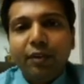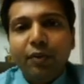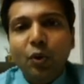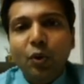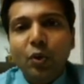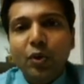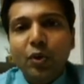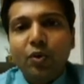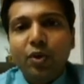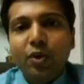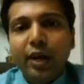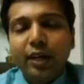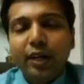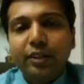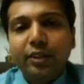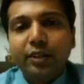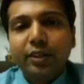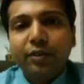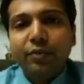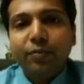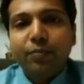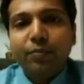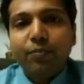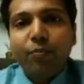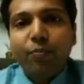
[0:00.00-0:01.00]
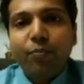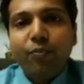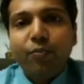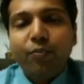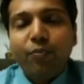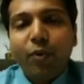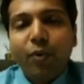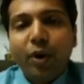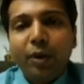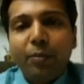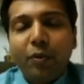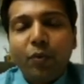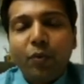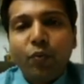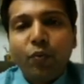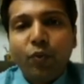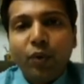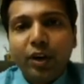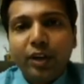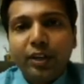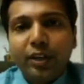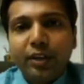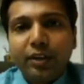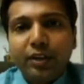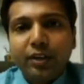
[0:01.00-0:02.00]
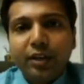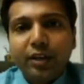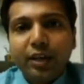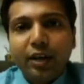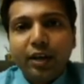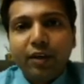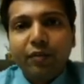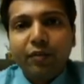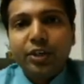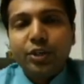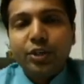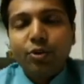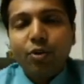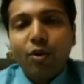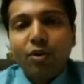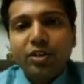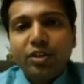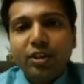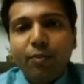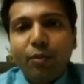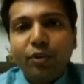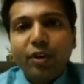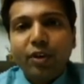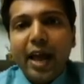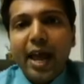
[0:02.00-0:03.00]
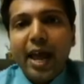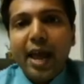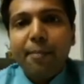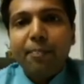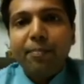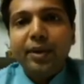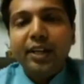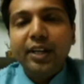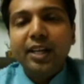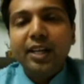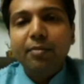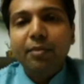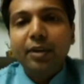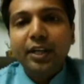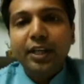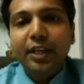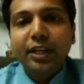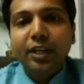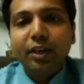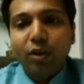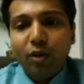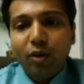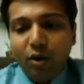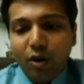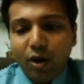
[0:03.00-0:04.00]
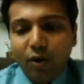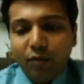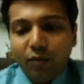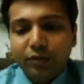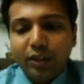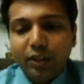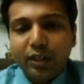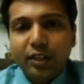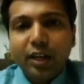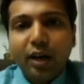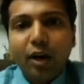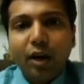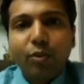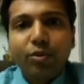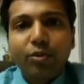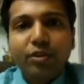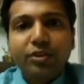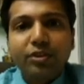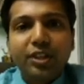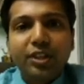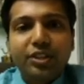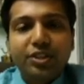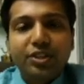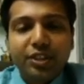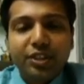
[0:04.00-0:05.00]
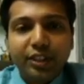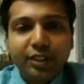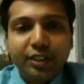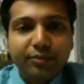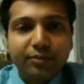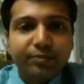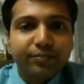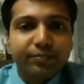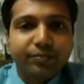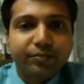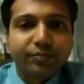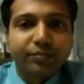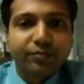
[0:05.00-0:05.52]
When you look at the point number 1, which talks about the applicability of the CARO 2016.